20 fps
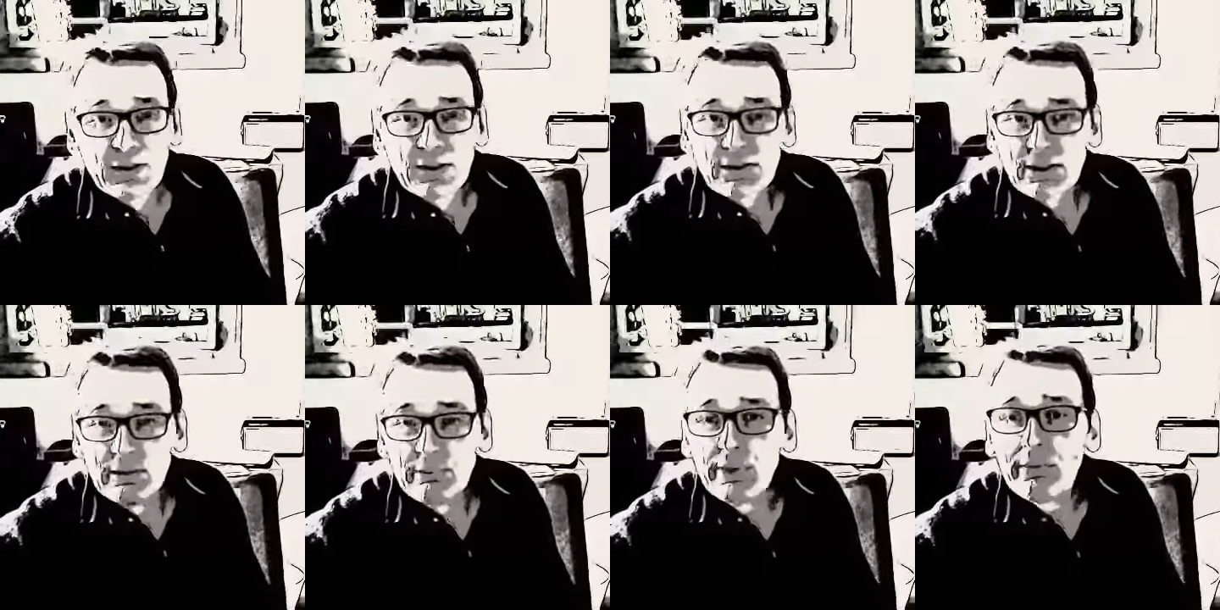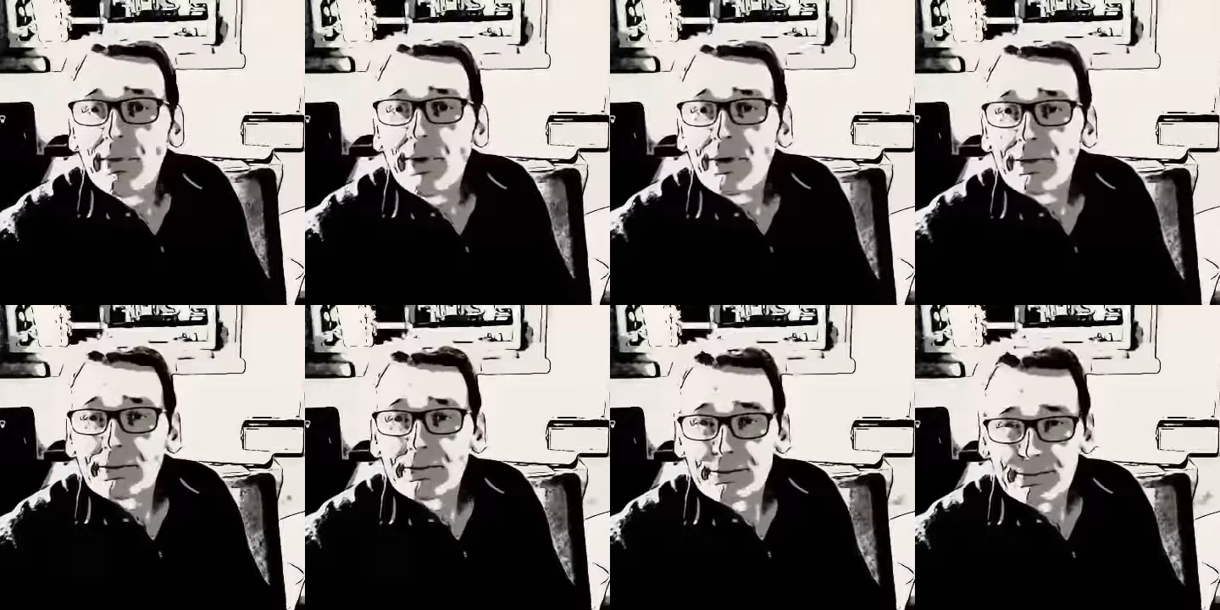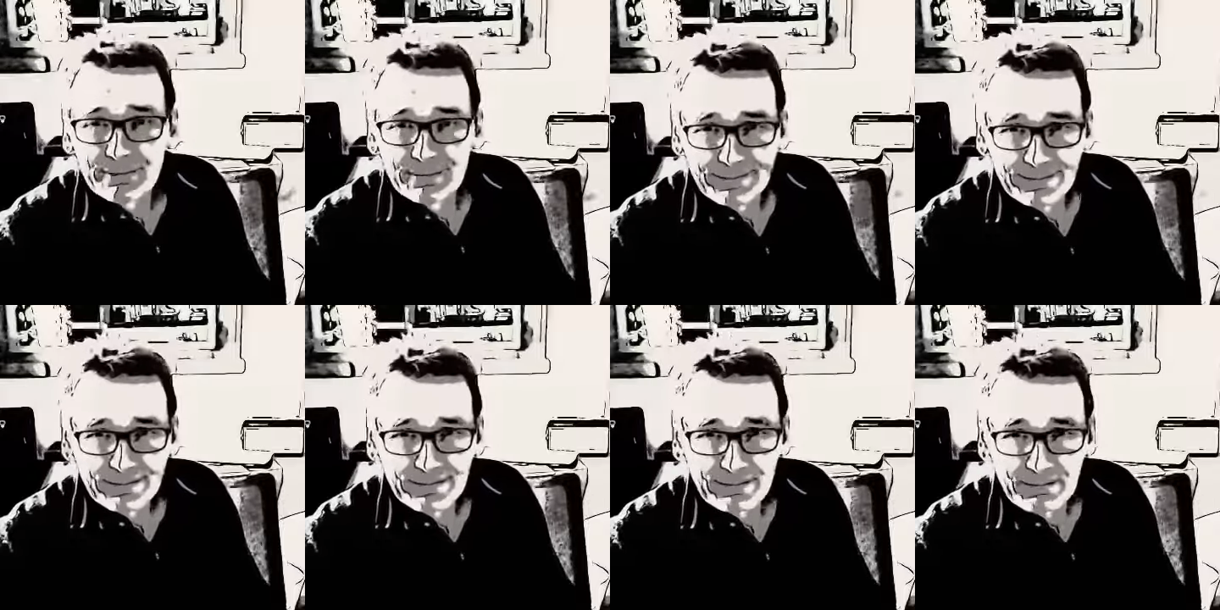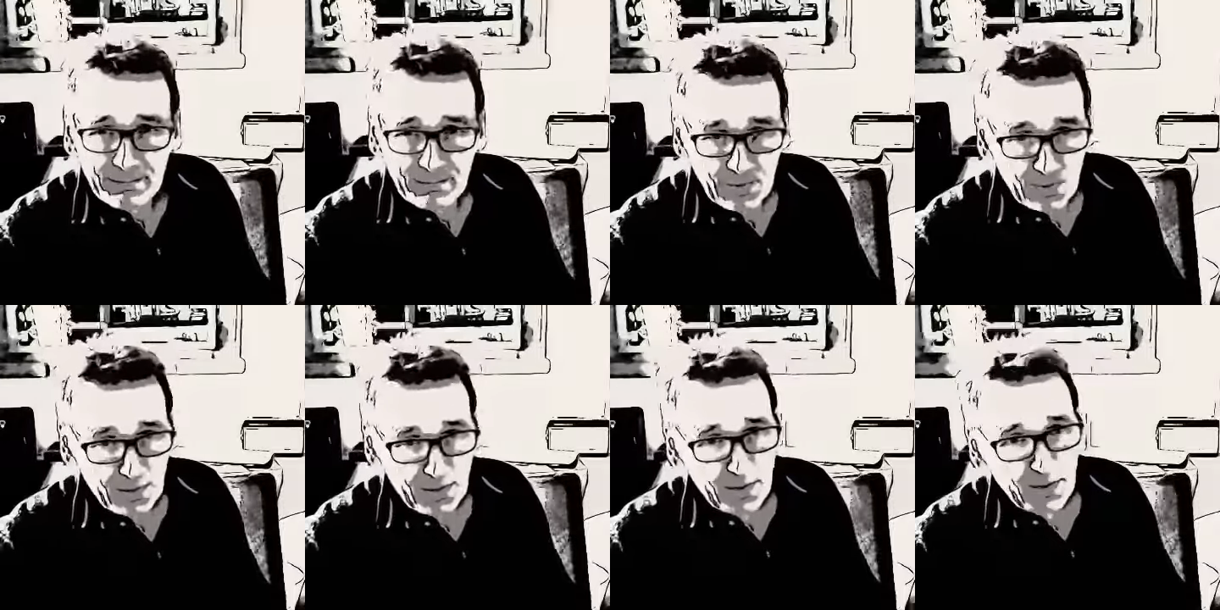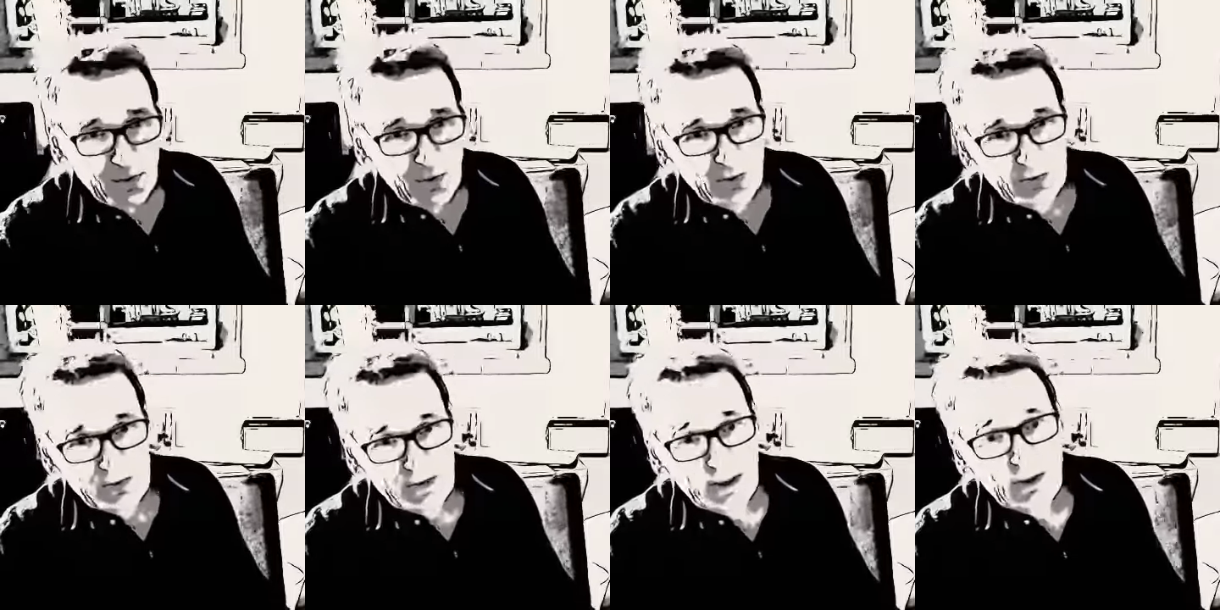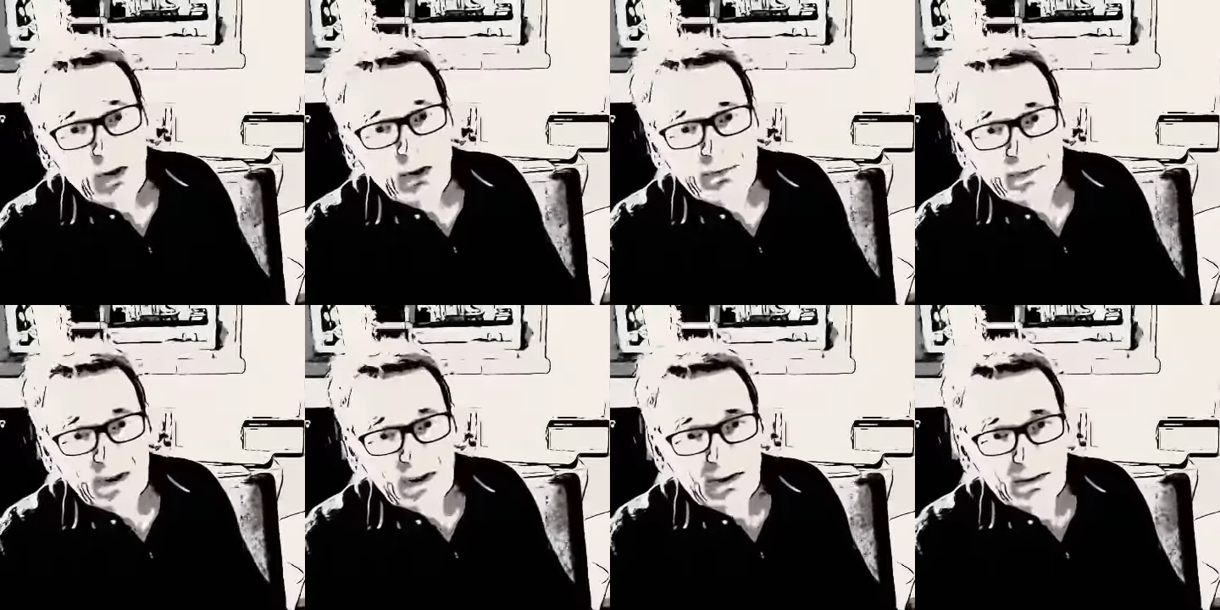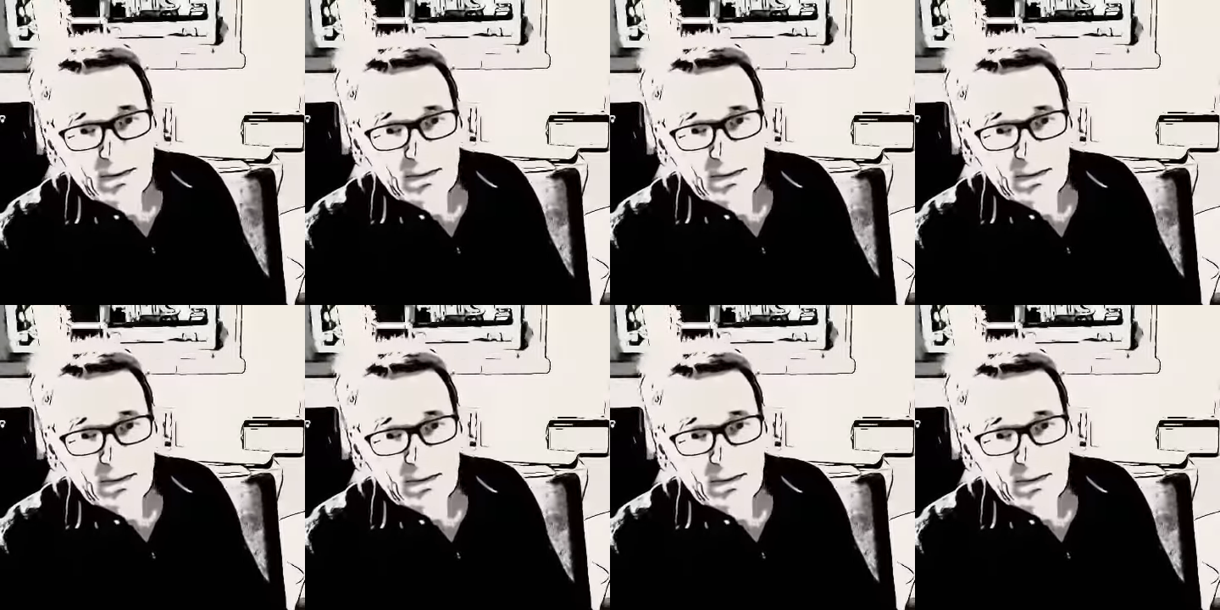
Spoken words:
Keep your word. Sing lofty.